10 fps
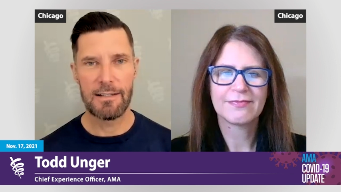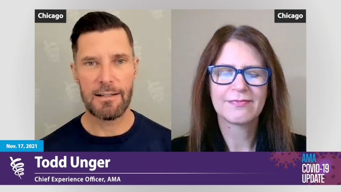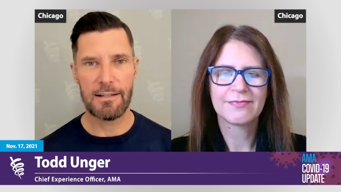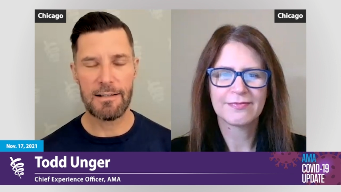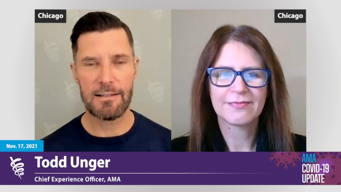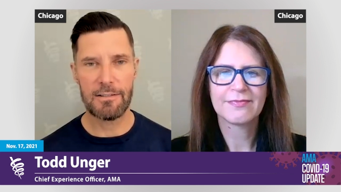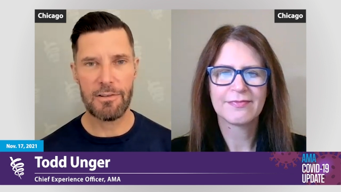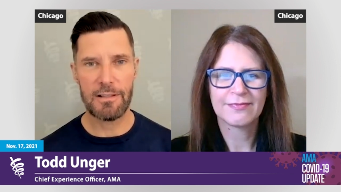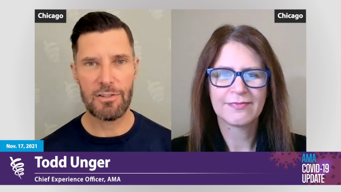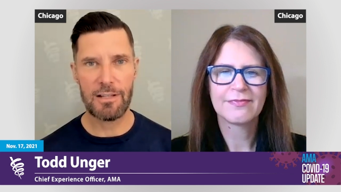Speaker 1: Uh,
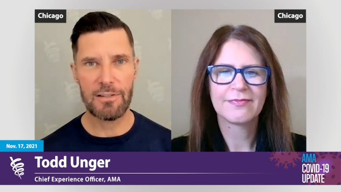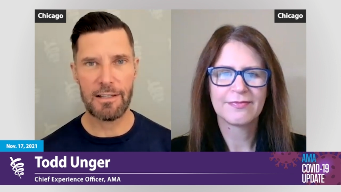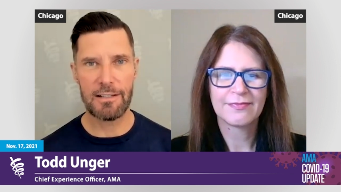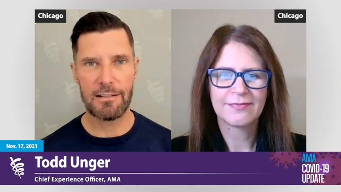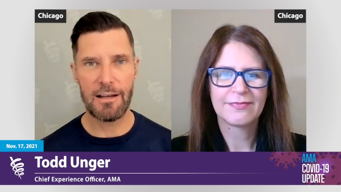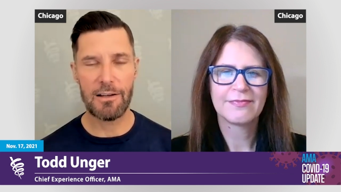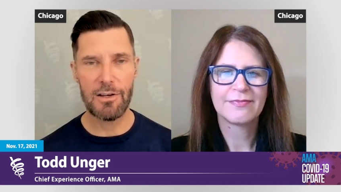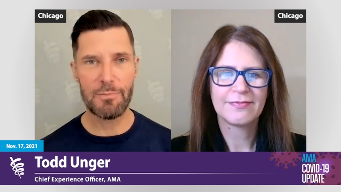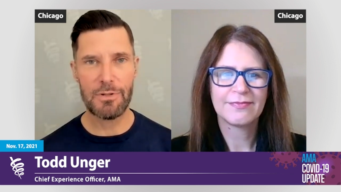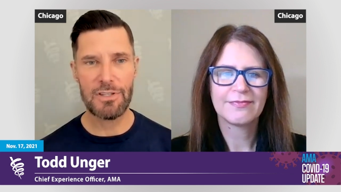so that sounds like an, a
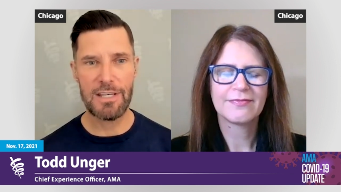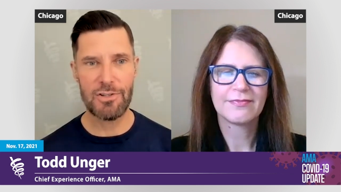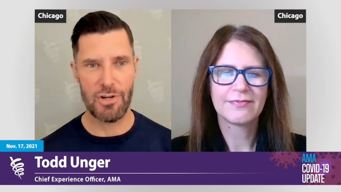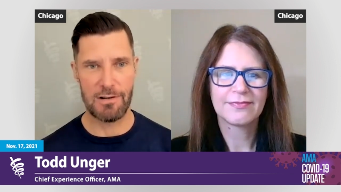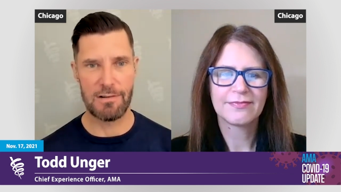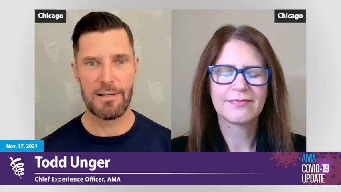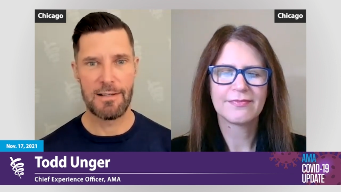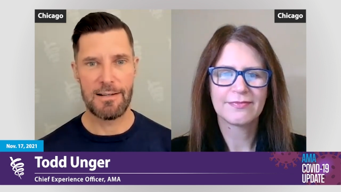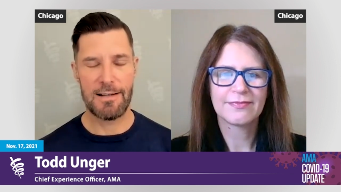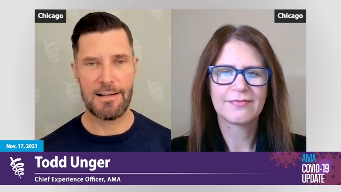good procedure.
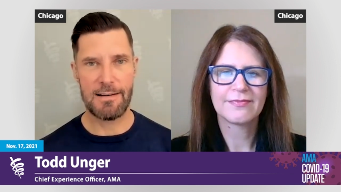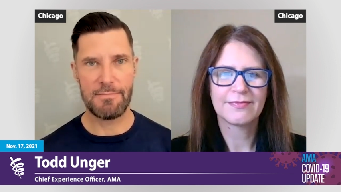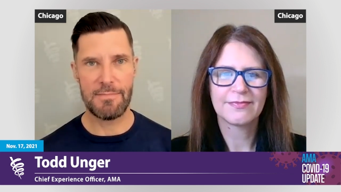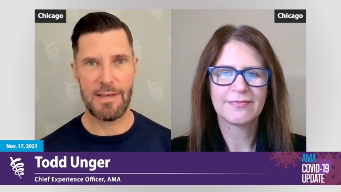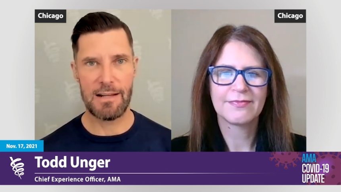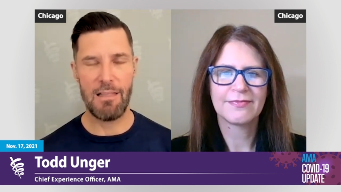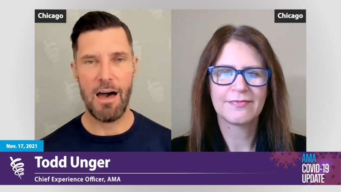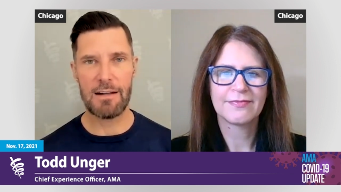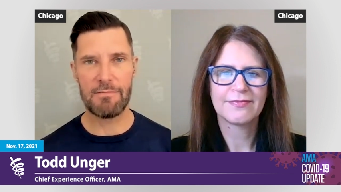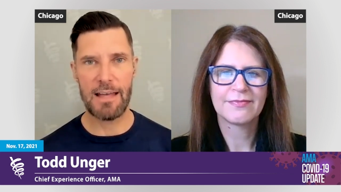Um, and a
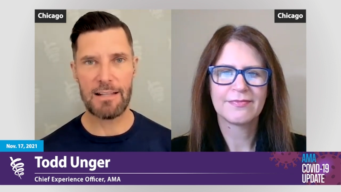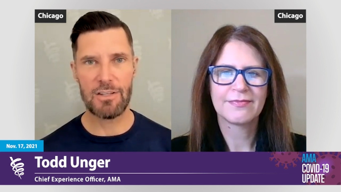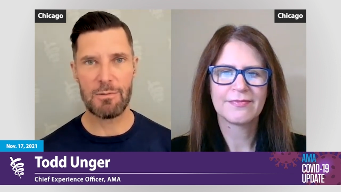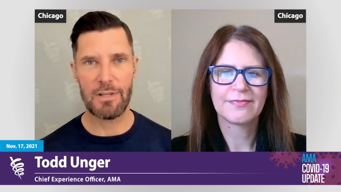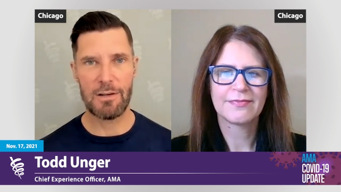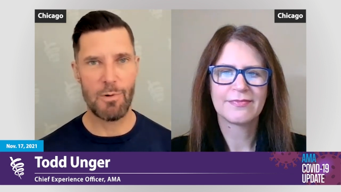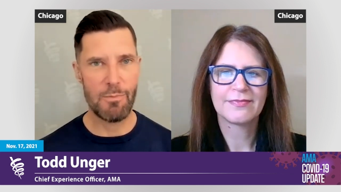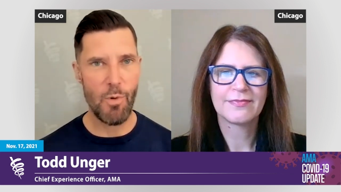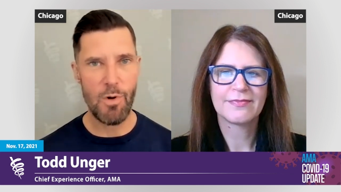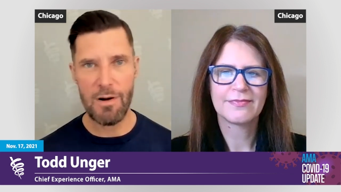lot of that seems like we're
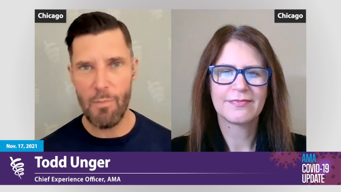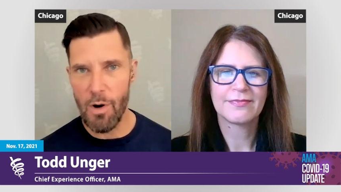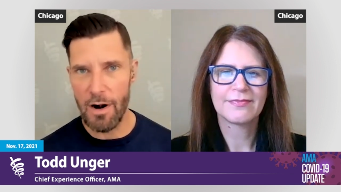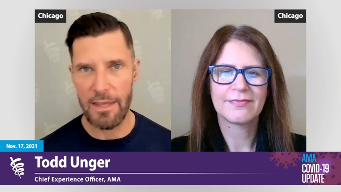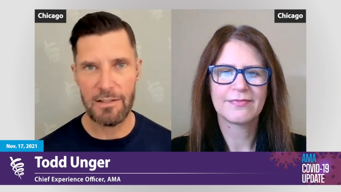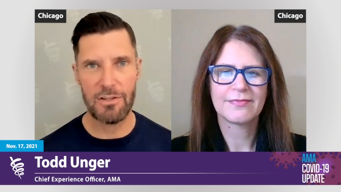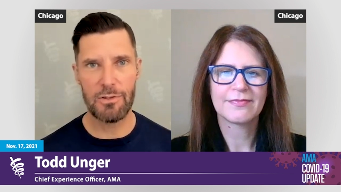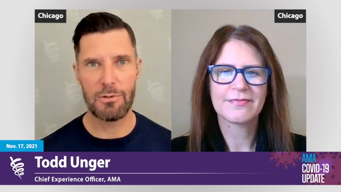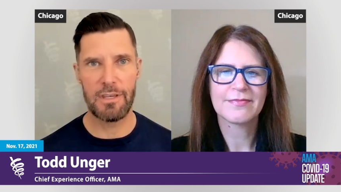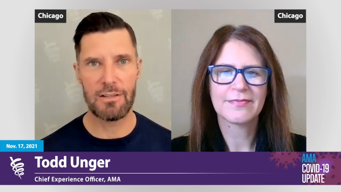more and more
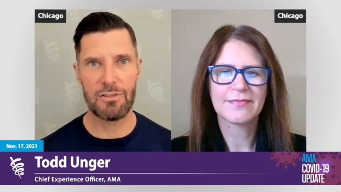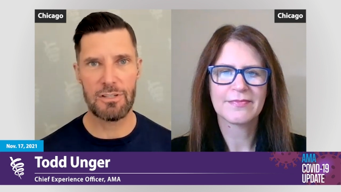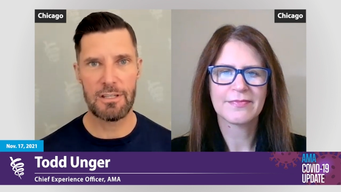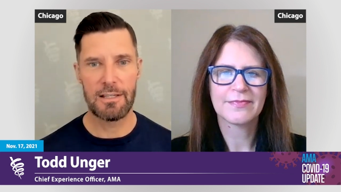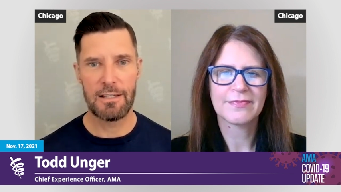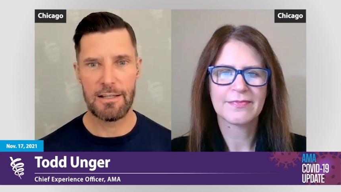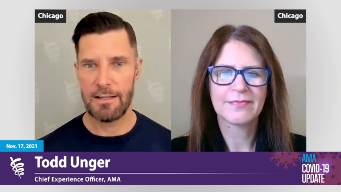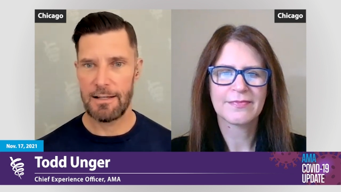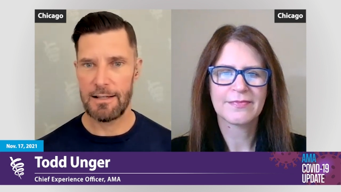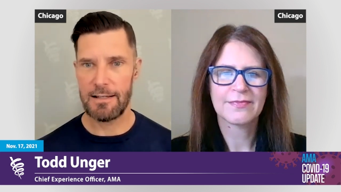into this
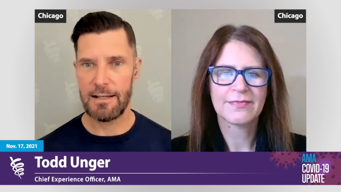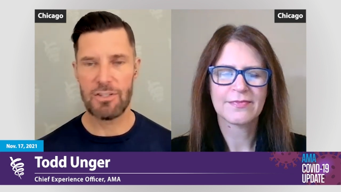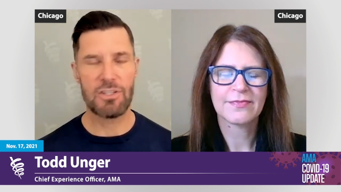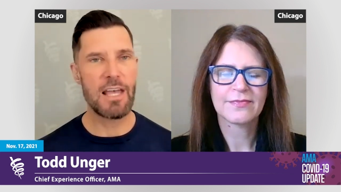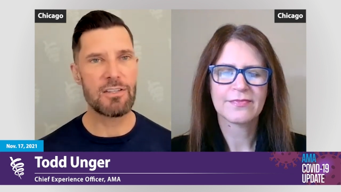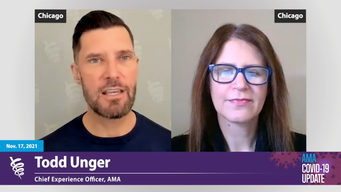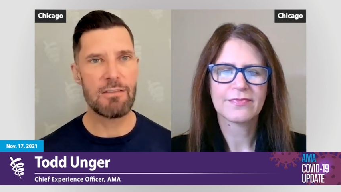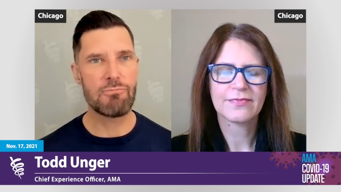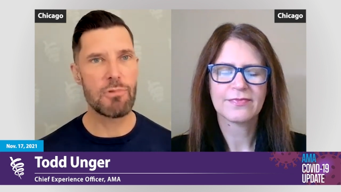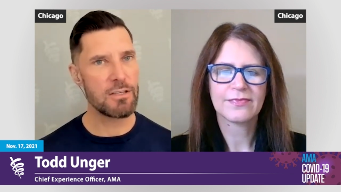uh,
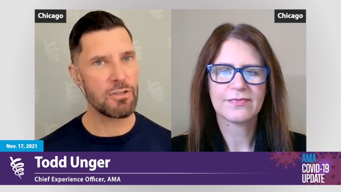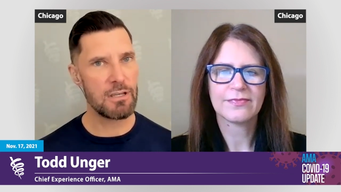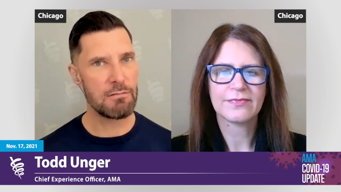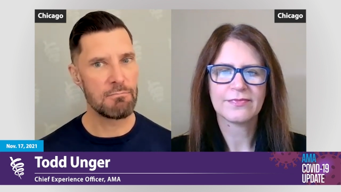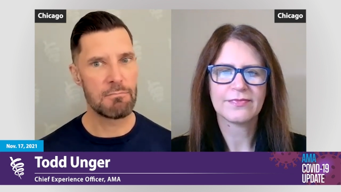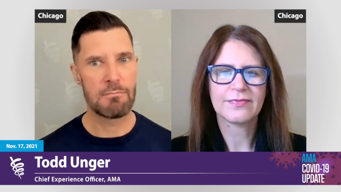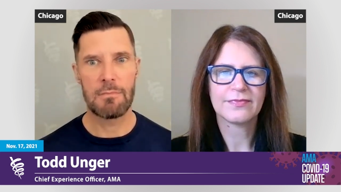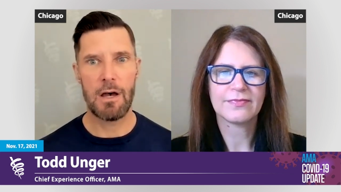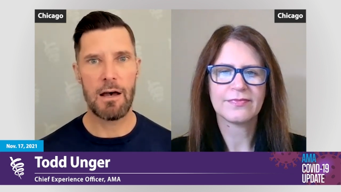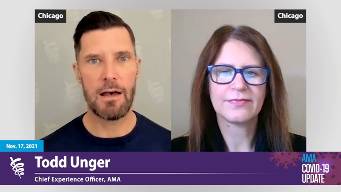assessing risk
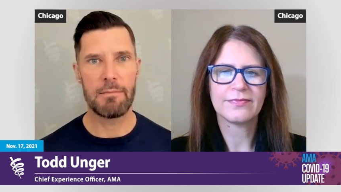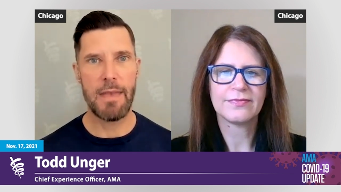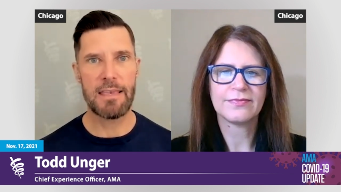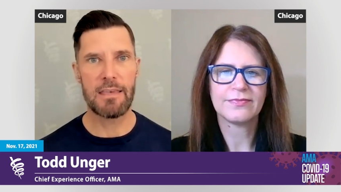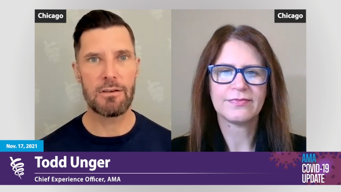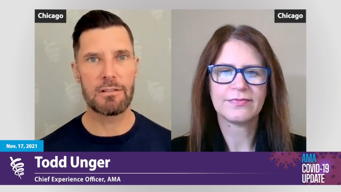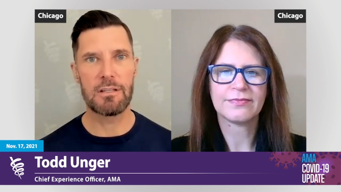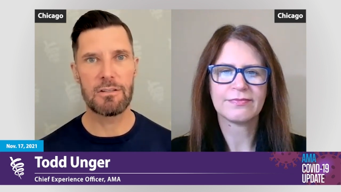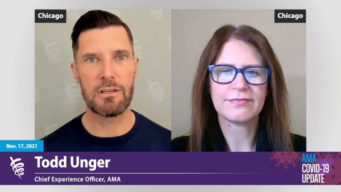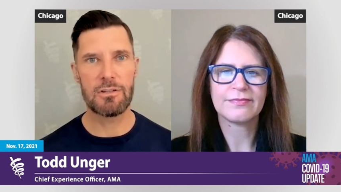uh, and making good
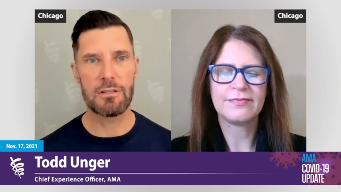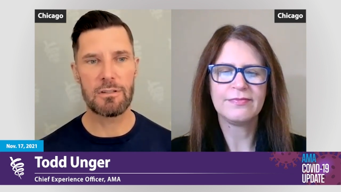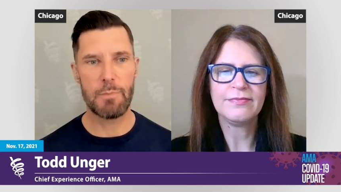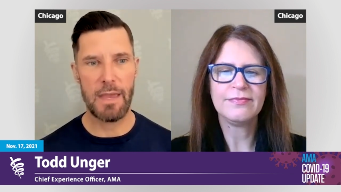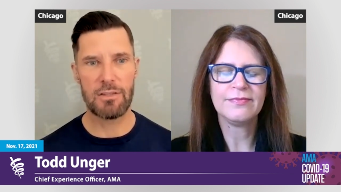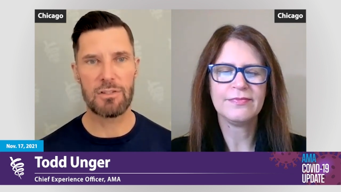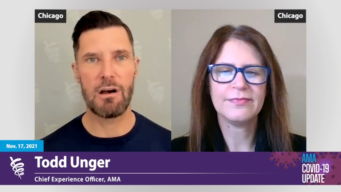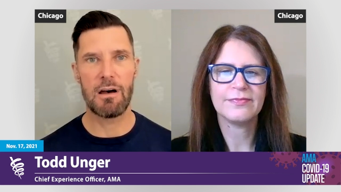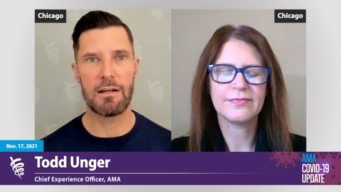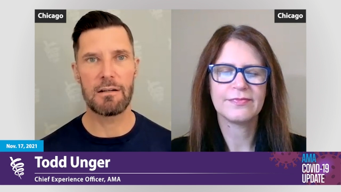decisions based
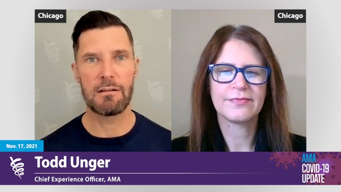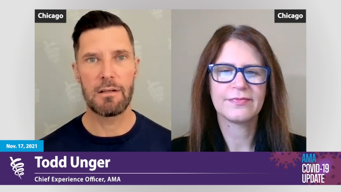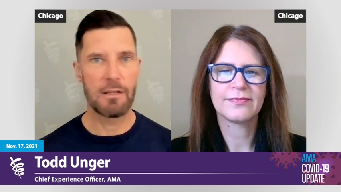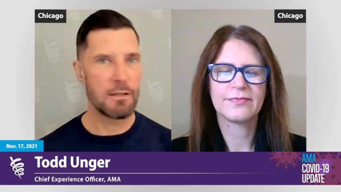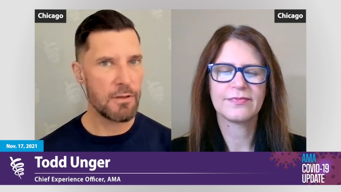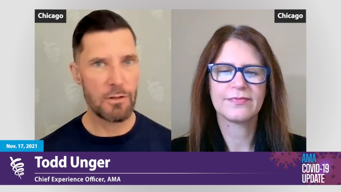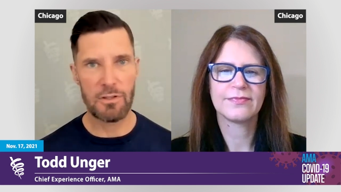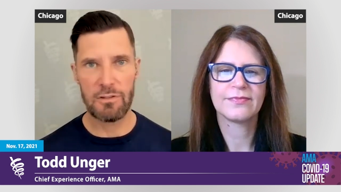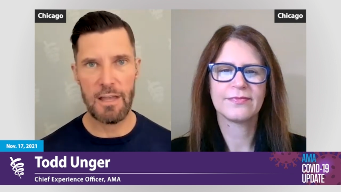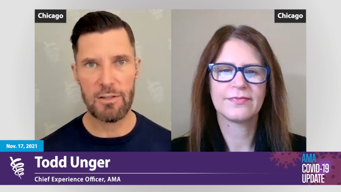on those
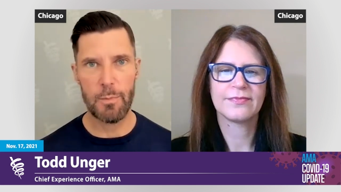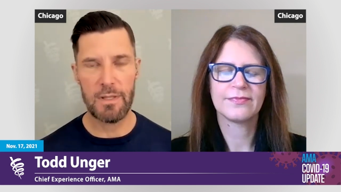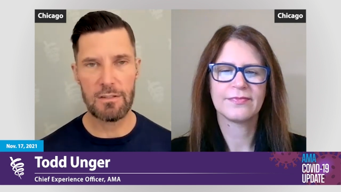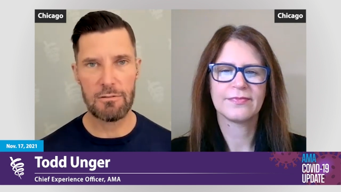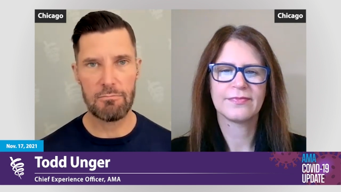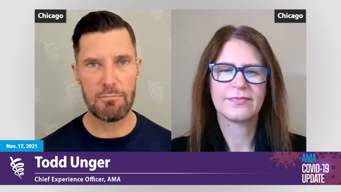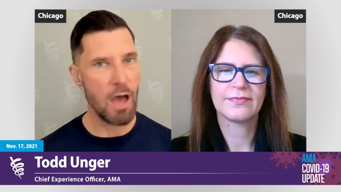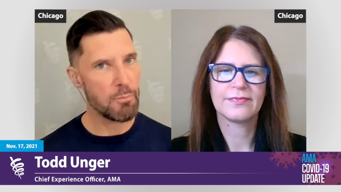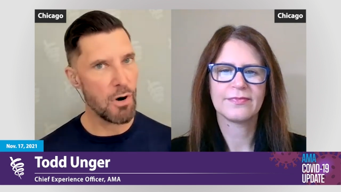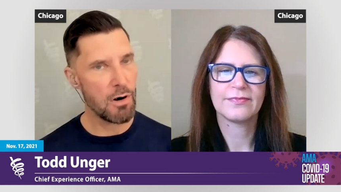assessments.
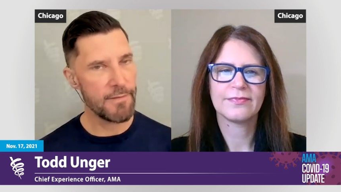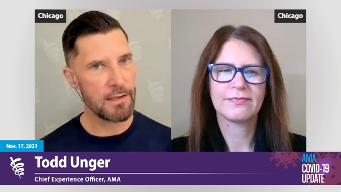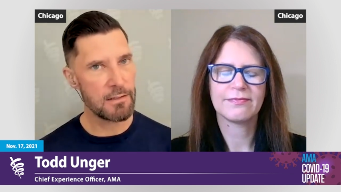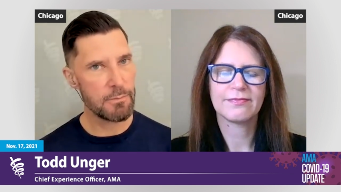Not perfect,